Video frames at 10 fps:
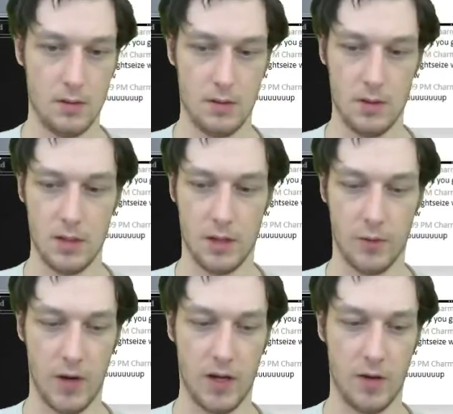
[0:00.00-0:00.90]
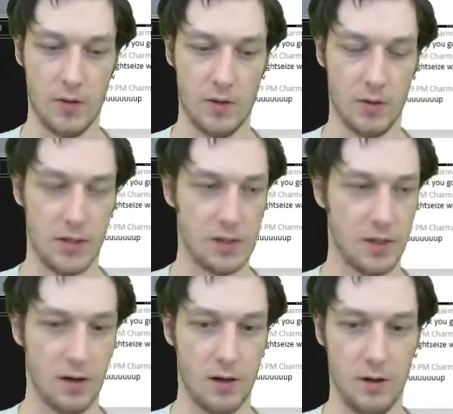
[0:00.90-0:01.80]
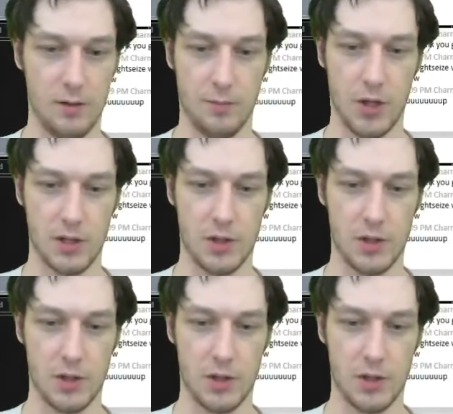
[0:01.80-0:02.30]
It's another way to use your discard plus